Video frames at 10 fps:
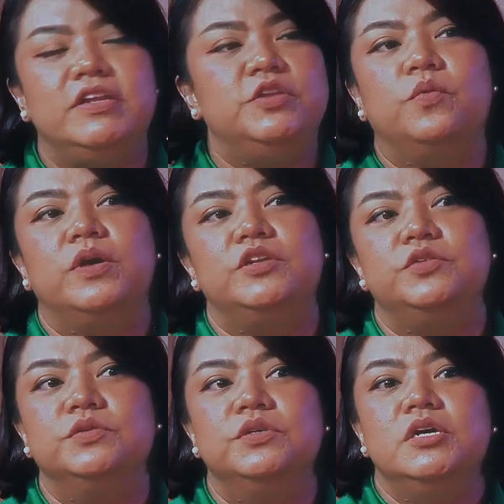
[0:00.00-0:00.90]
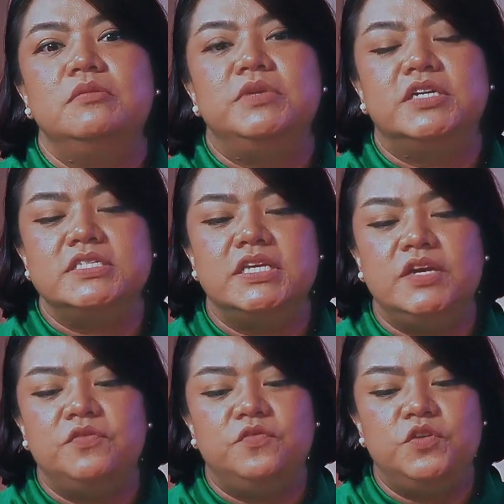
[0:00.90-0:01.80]
I really don't want to do. Because
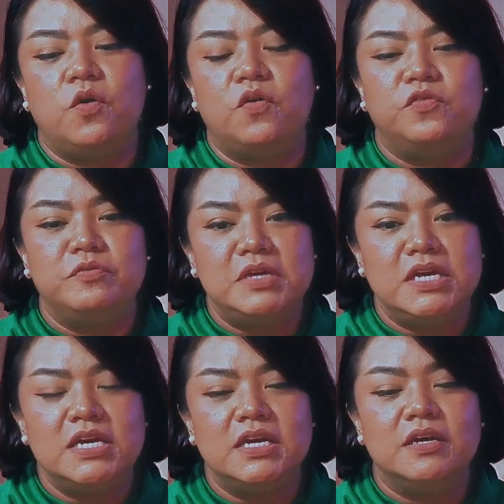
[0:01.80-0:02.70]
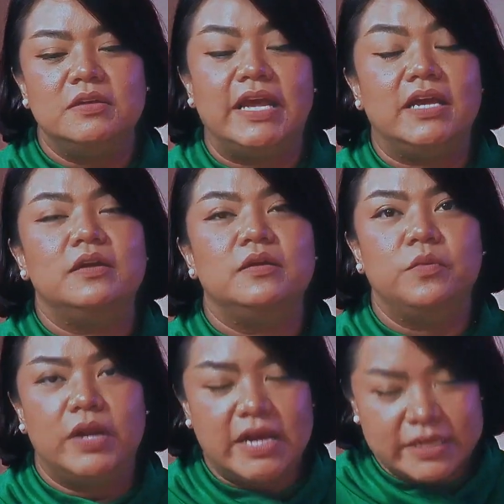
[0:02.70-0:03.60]
if you offer me, like,
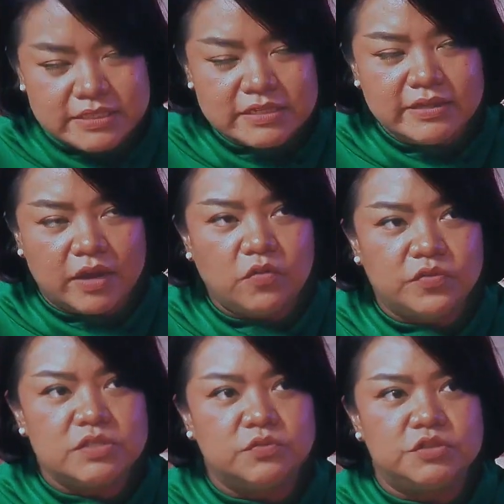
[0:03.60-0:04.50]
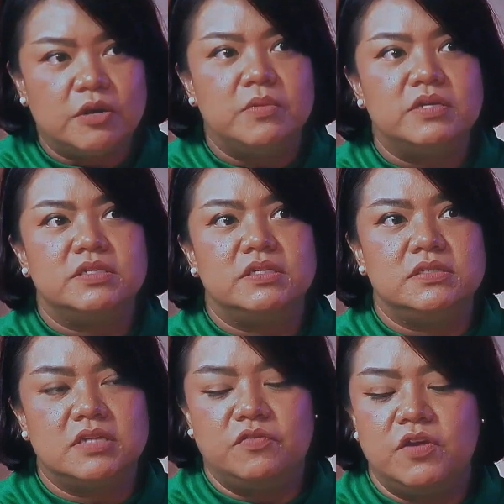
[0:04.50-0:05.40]
when I still get offers for dramas
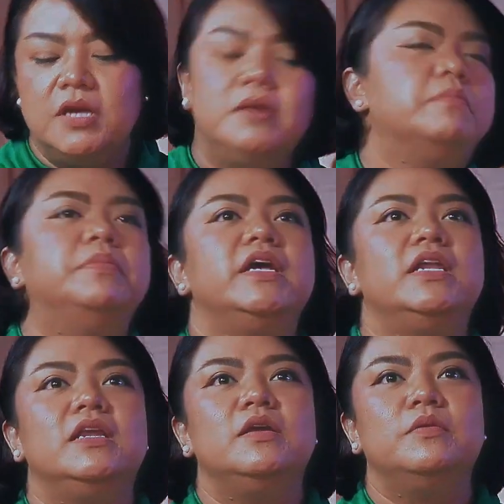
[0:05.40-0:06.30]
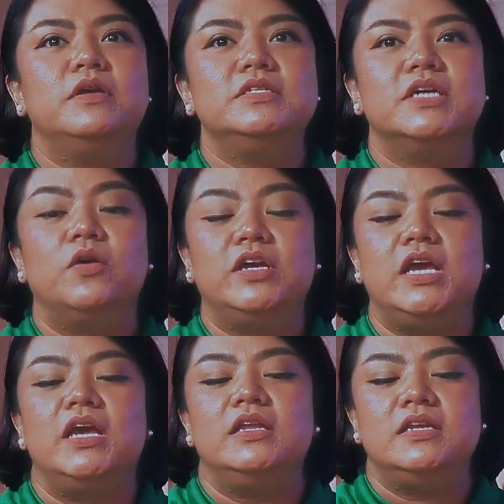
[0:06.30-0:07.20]
and stuff, but
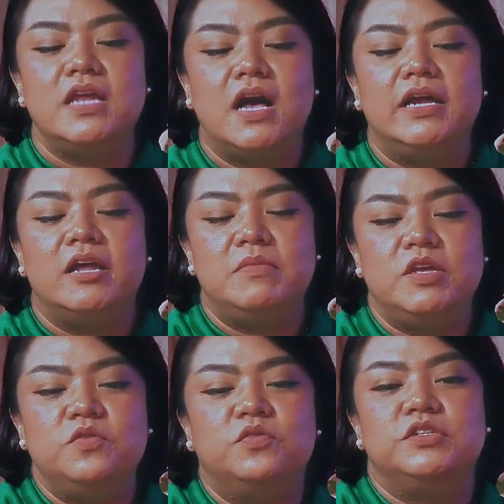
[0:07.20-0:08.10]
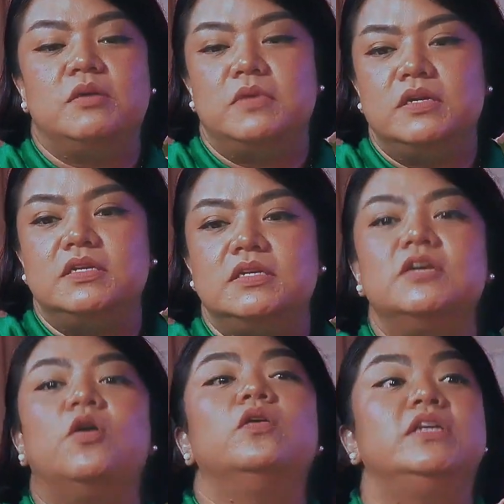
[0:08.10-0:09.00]
okay, Dina, I nak ambil you for drama.
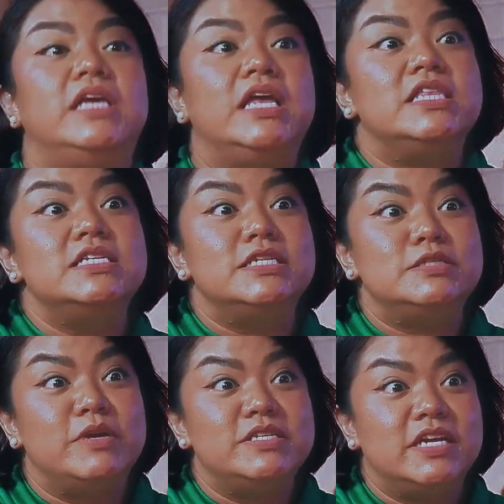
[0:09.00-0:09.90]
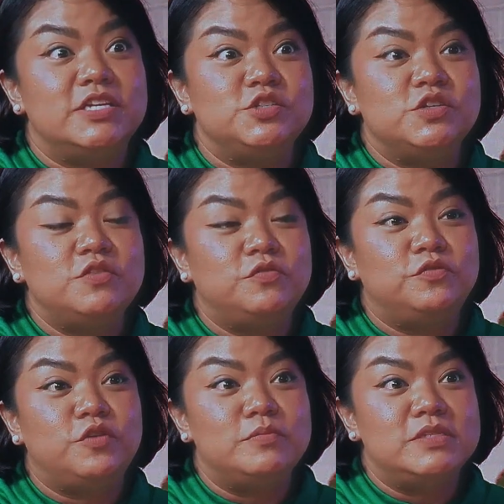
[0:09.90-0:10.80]
Okay, this is my schedule
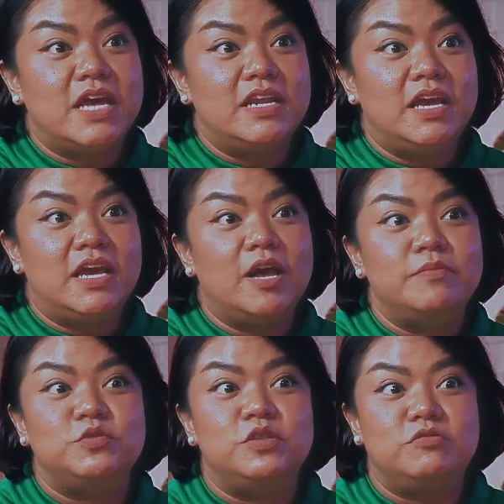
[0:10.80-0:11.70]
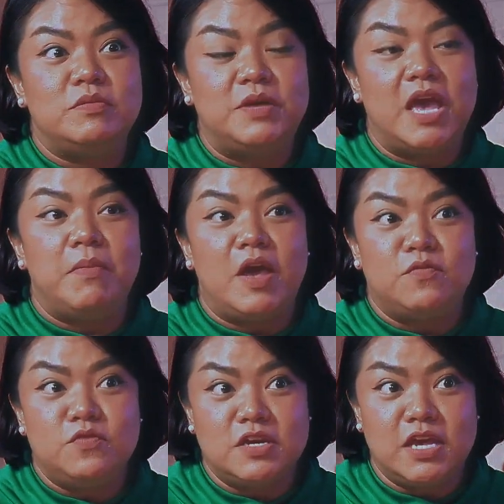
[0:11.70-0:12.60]
from 10 a.m. to 3 p.m.
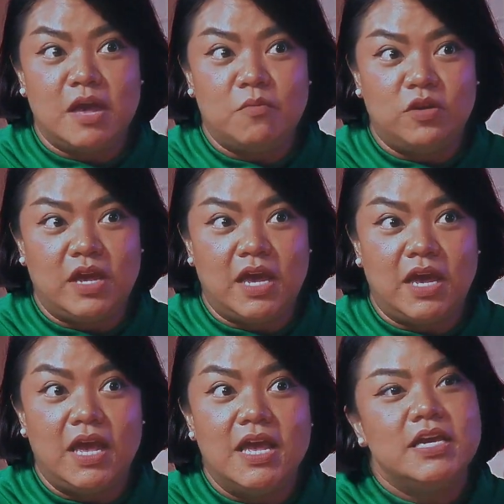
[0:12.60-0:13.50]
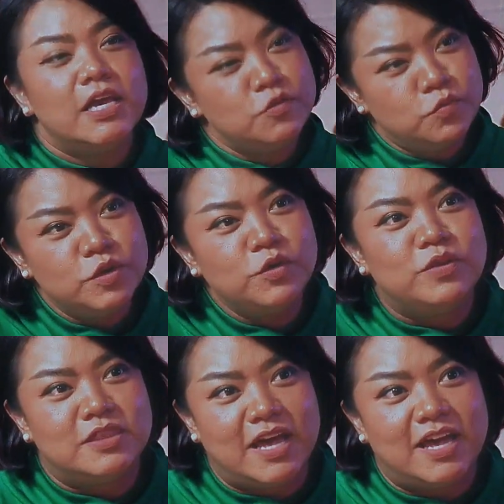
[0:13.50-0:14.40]
every day I'm on air. Can you
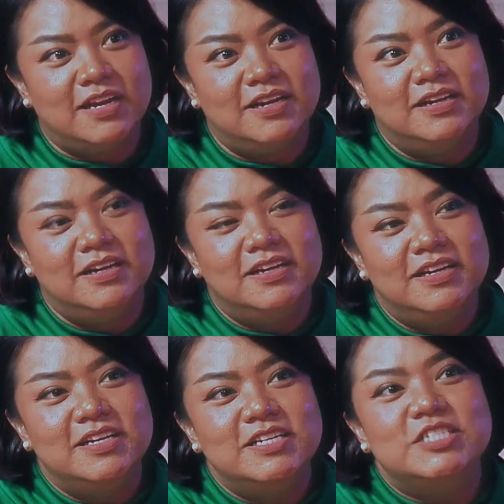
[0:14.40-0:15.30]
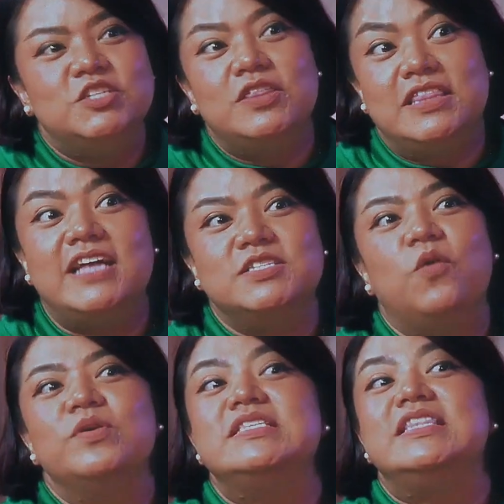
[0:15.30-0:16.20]
work with that? So
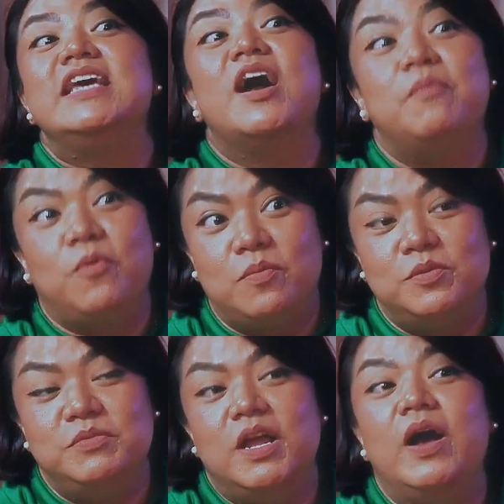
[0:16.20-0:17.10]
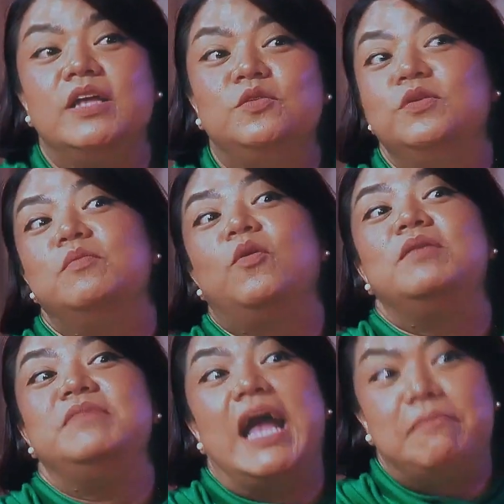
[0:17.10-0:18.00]
that's always their problem. Now I throw the
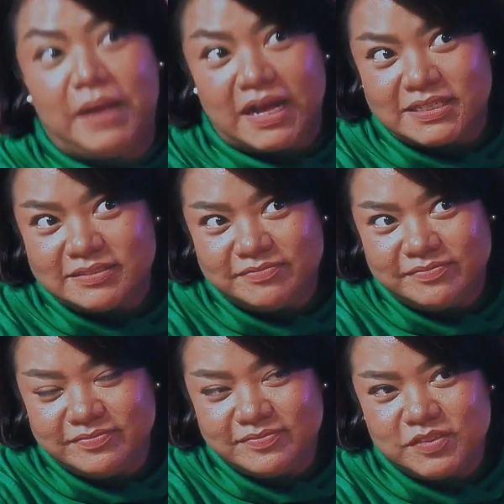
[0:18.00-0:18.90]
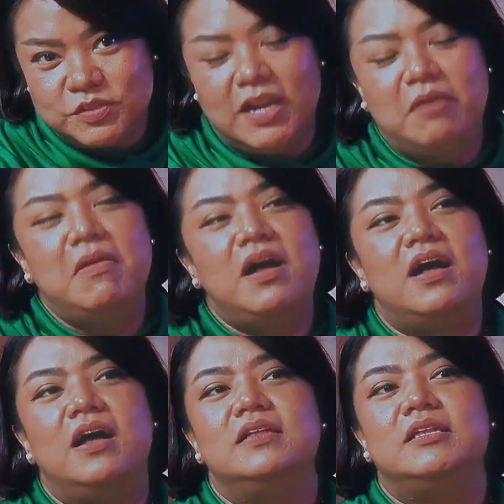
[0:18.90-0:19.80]
ball, dia apa? So,
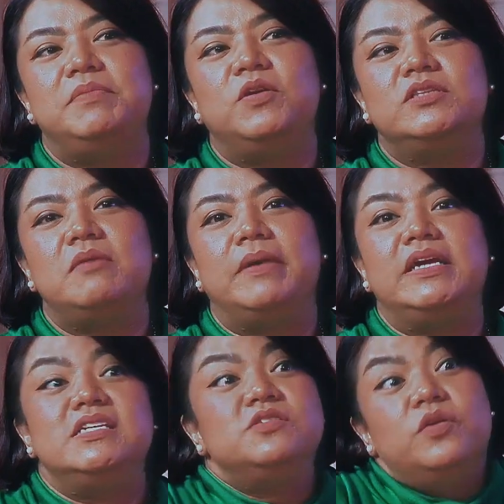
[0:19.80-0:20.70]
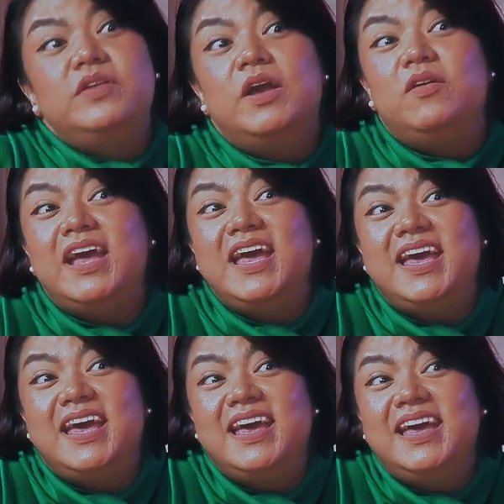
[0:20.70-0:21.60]
alamak, tapi kau tan pagi, sorry, I on
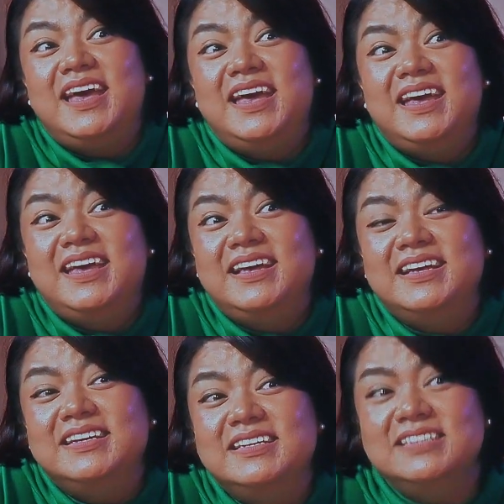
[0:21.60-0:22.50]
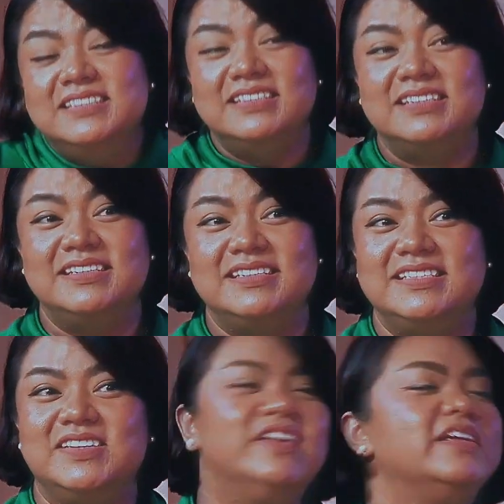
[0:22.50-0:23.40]
air.
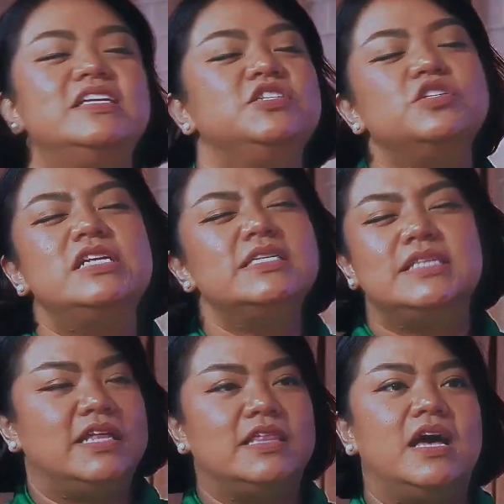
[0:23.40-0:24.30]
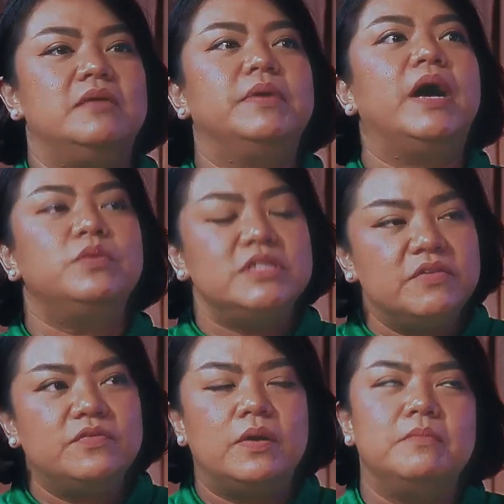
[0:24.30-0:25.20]
So usually it's like that. But I
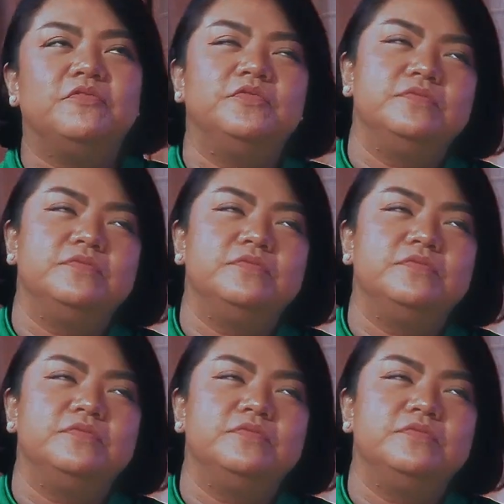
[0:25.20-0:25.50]
will never,